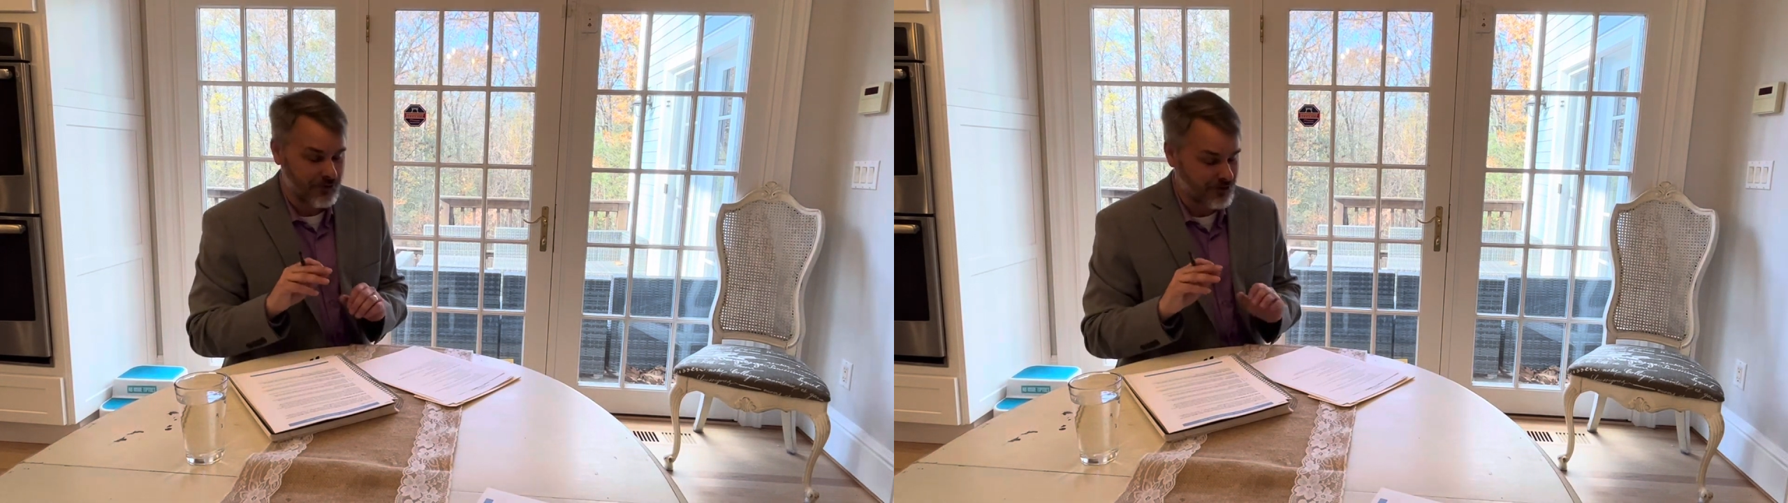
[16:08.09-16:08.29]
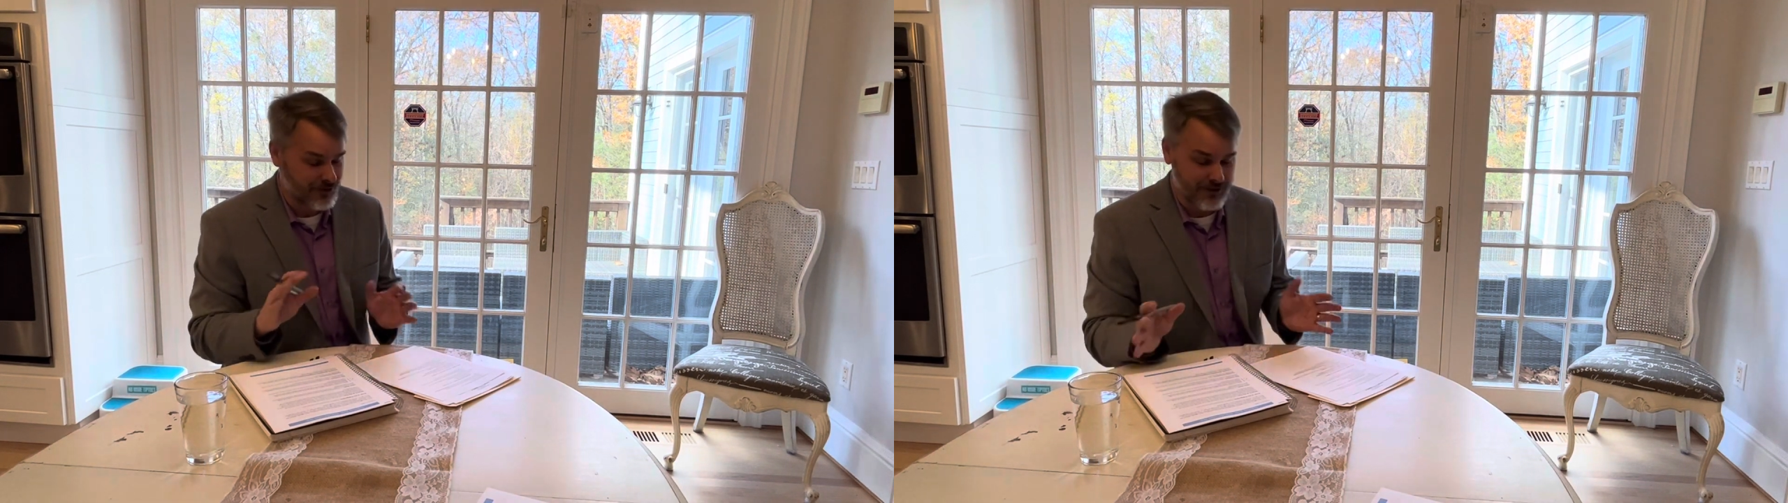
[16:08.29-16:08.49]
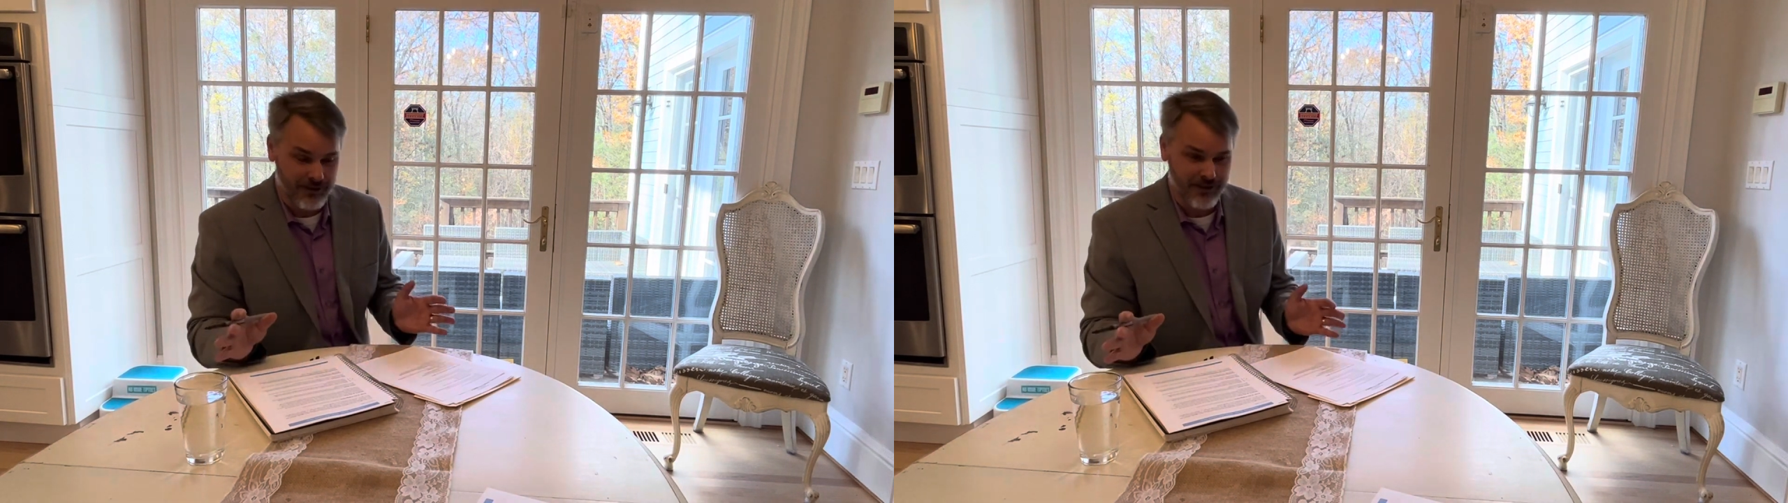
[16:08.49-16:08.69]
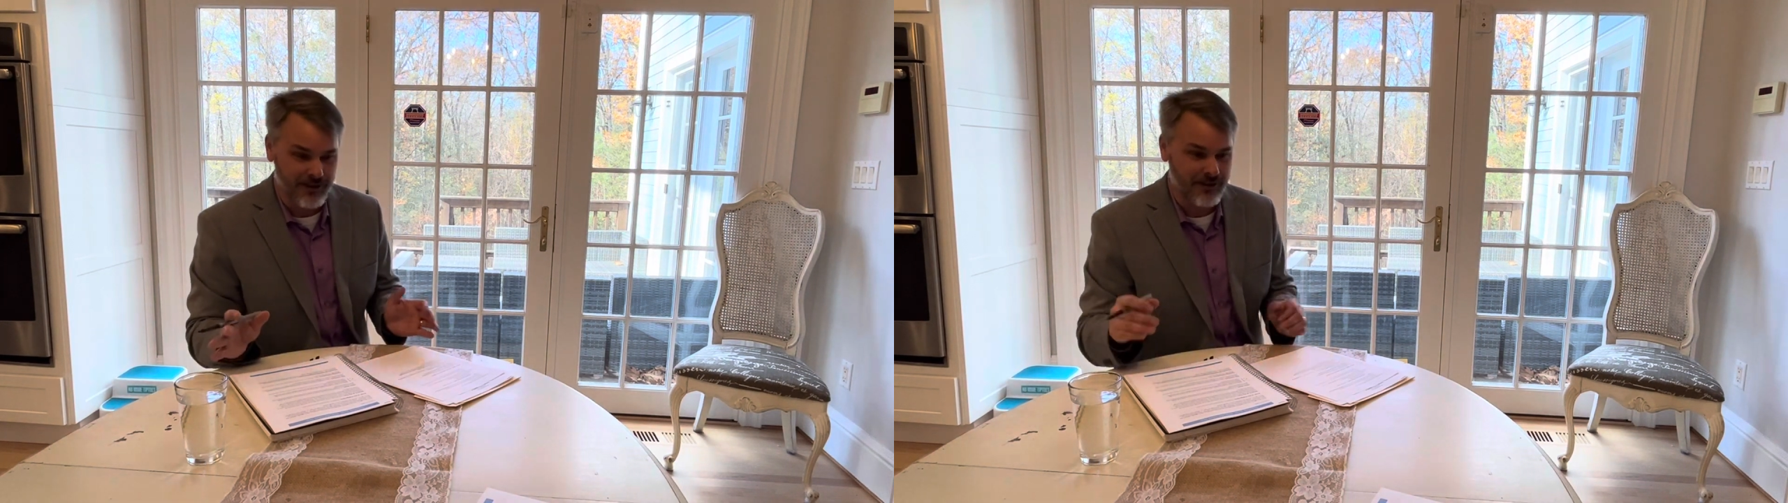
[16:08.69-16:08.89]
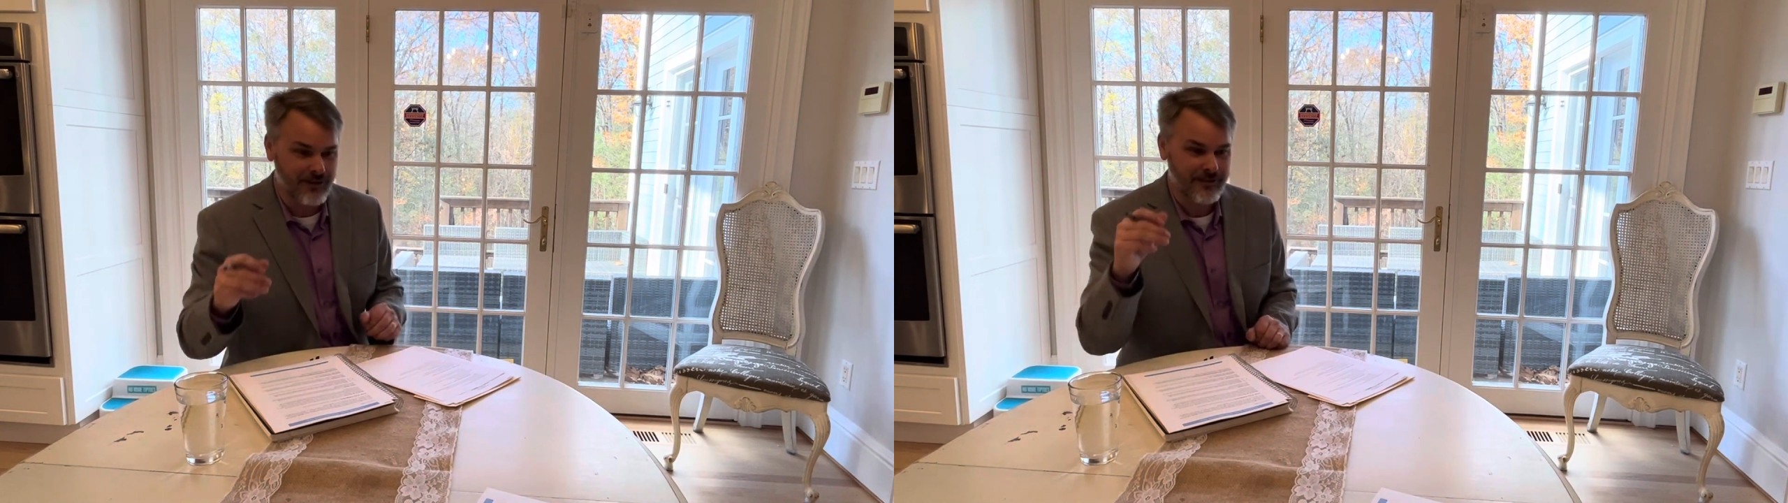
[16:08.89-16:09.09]

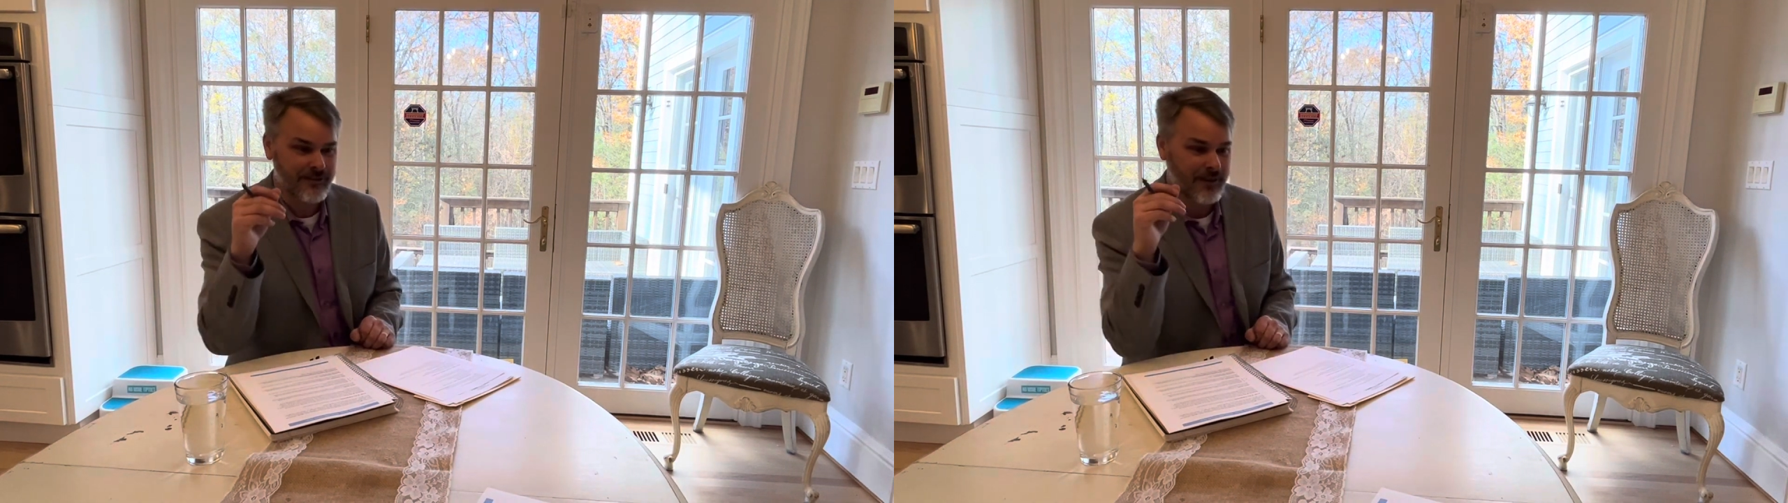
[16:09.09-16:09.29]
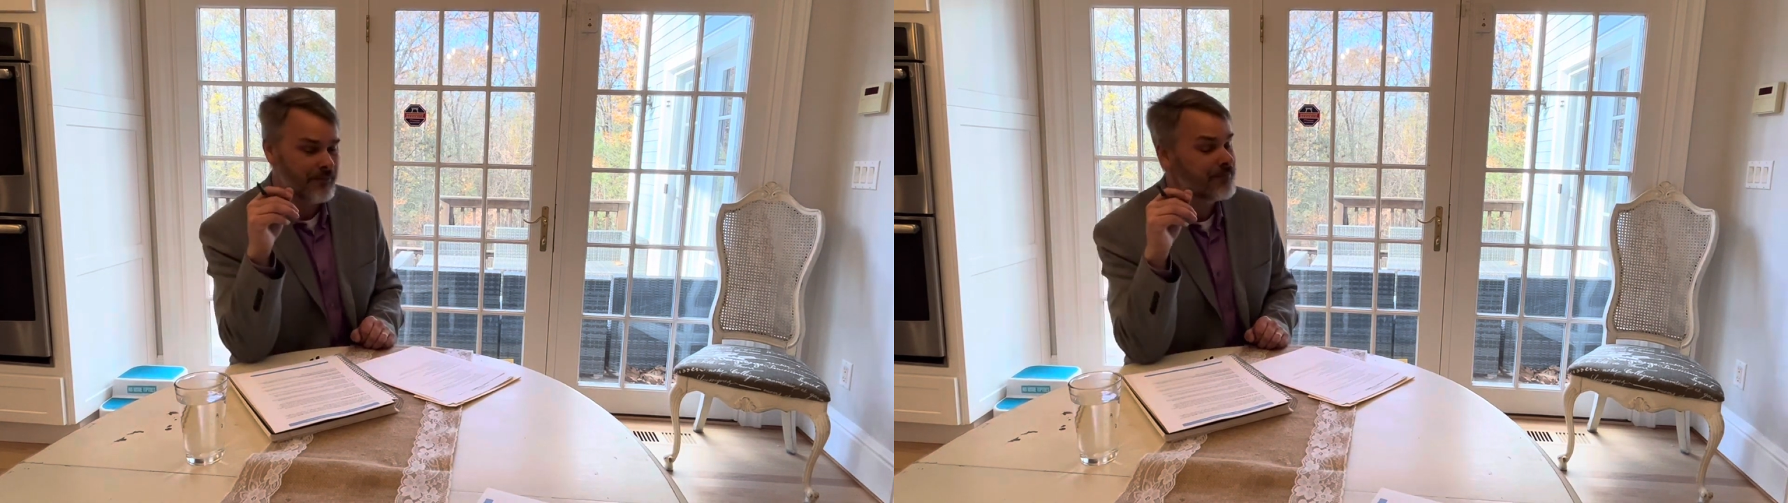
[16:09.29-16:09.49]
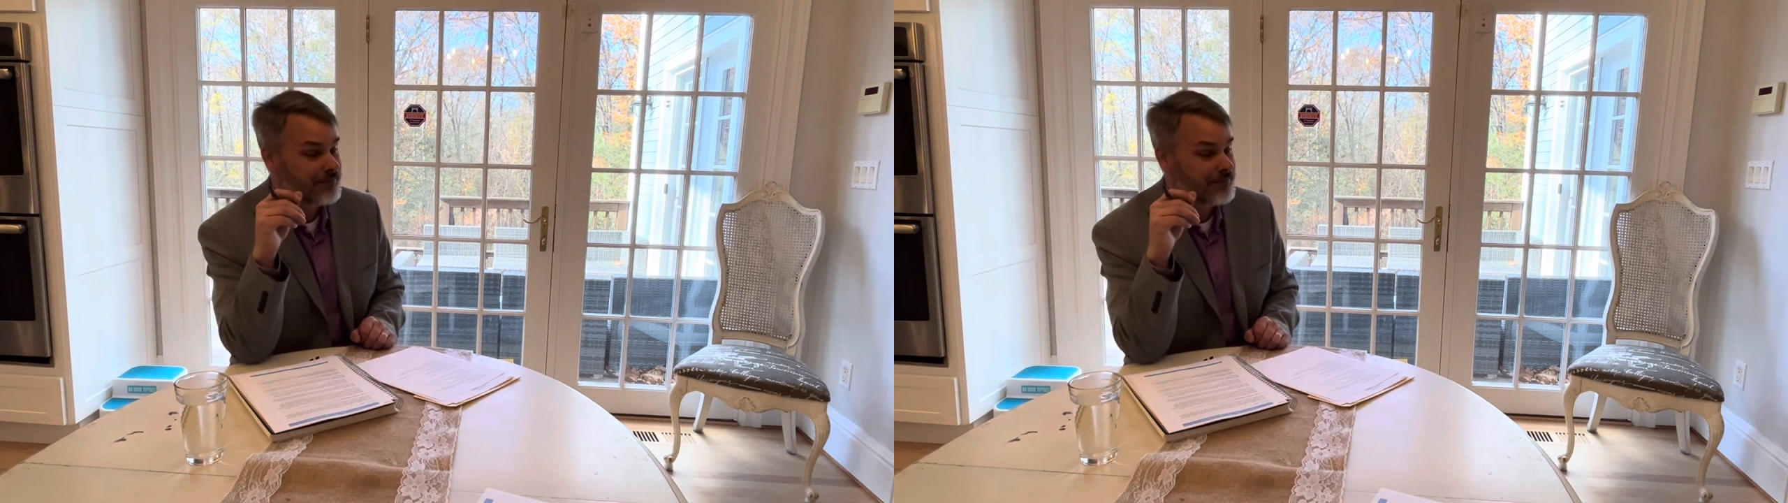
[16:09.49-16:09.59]
still, yep,